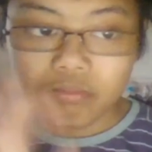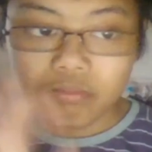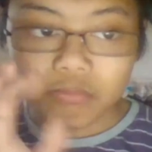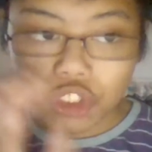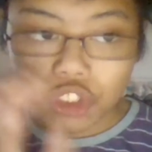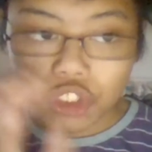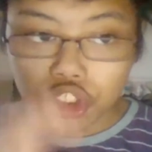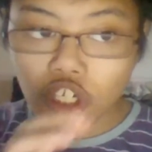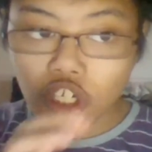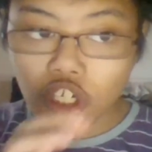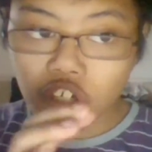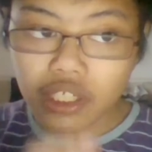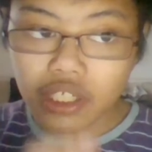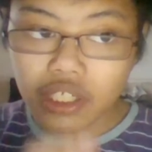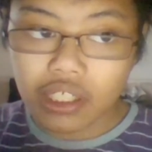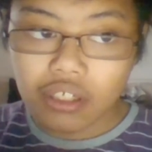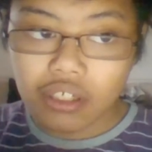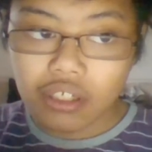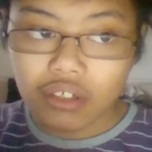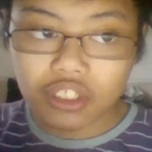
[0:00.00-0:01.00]

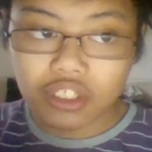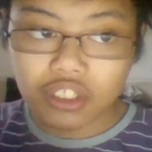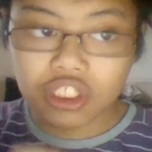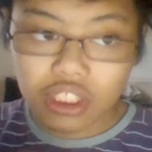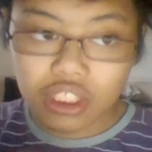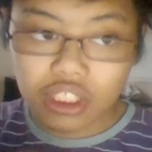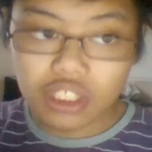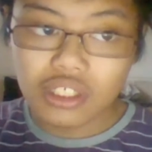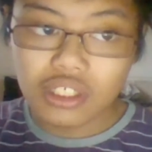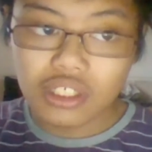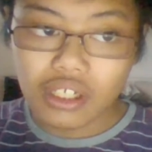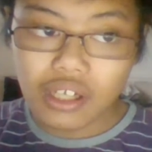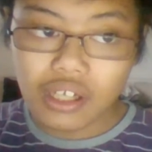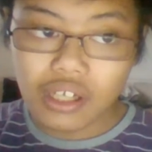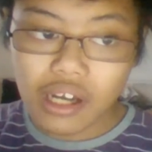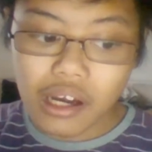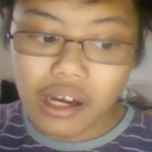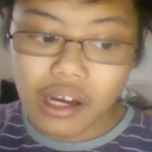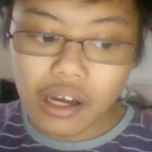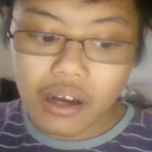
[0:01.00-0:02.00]
Sorry, Rashid
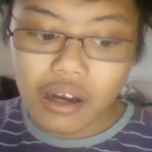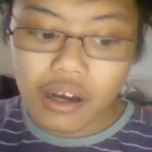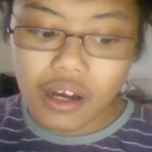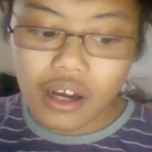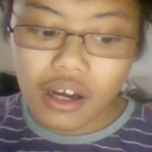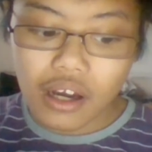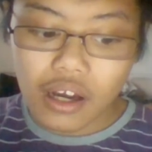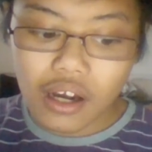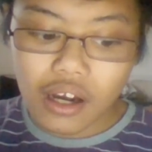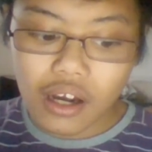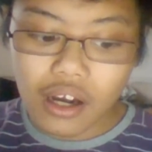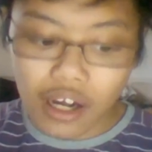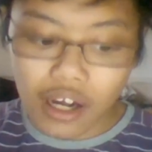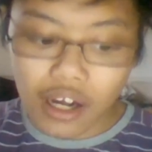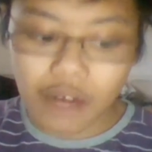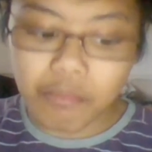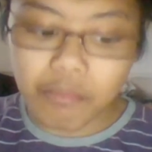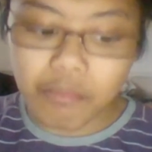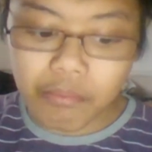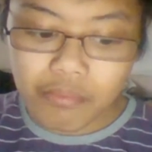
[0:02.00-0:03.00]

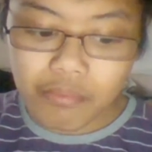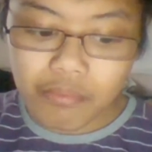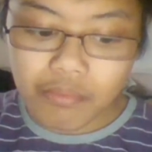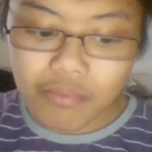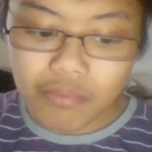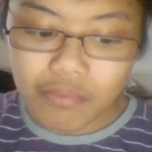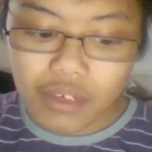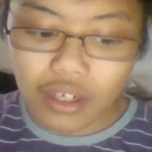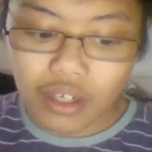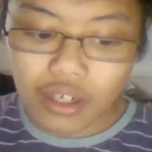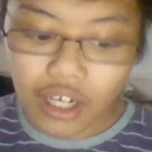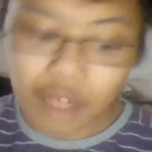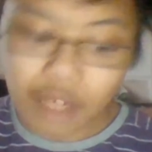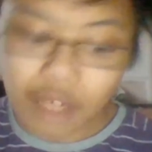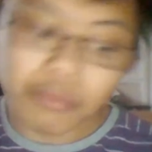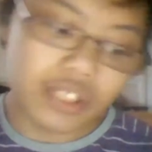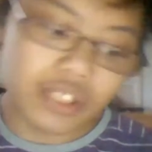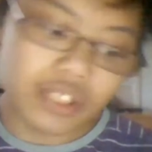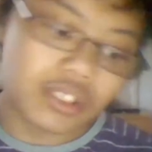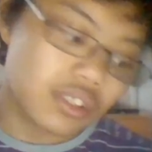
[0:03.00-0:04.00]

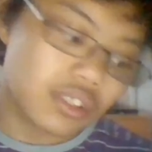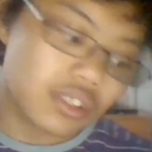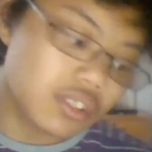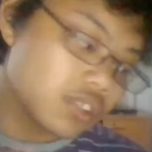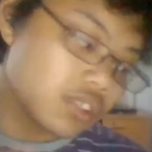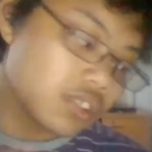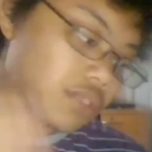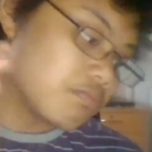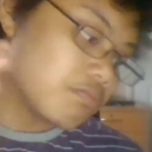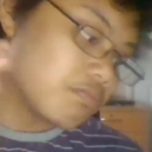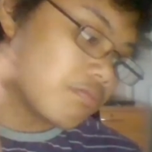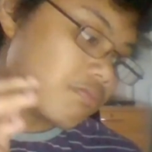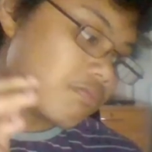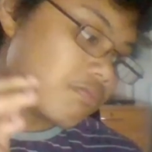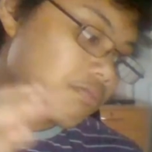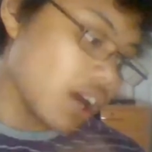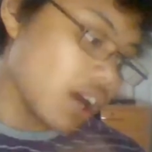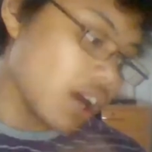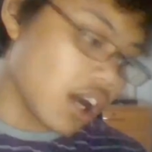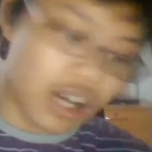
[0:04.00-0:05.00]
Ahmed,
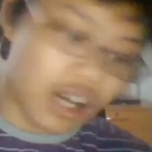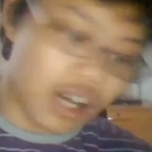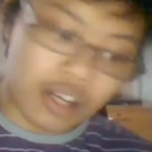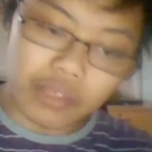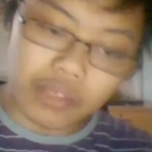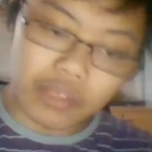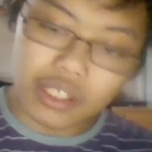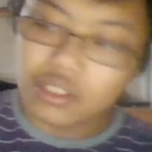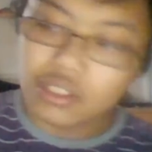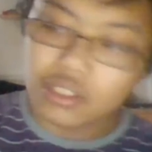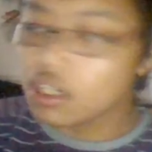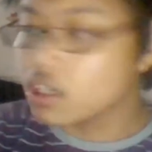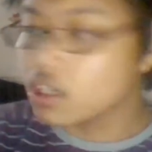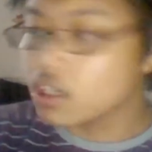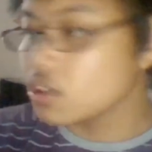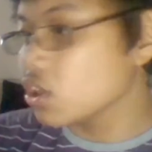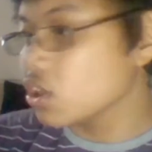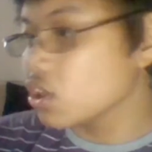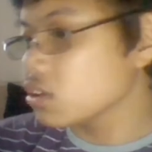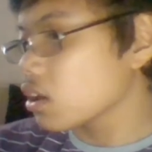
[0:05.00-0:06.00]

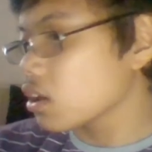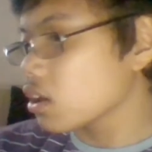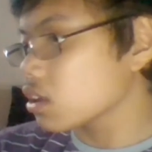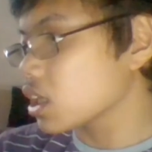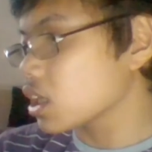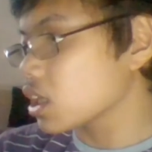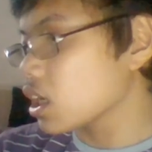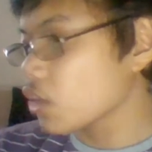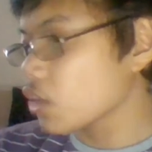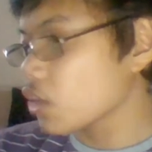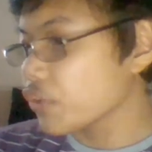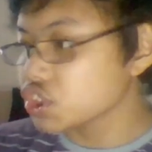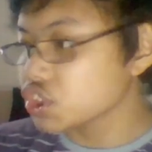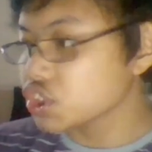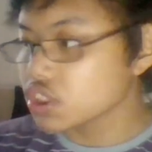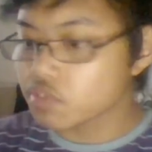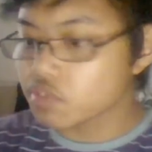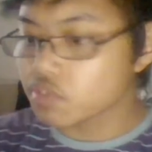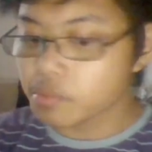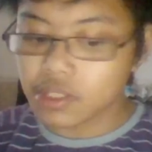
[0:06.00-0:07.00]
you're not gonna get a
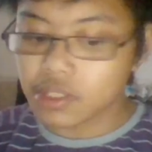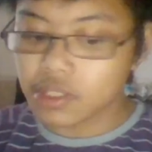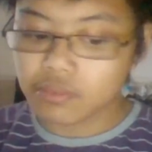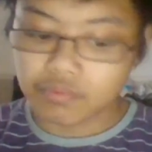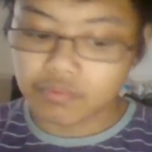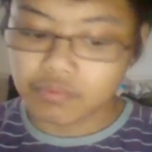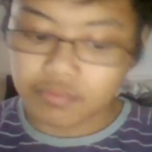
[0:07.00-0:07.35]
question from me.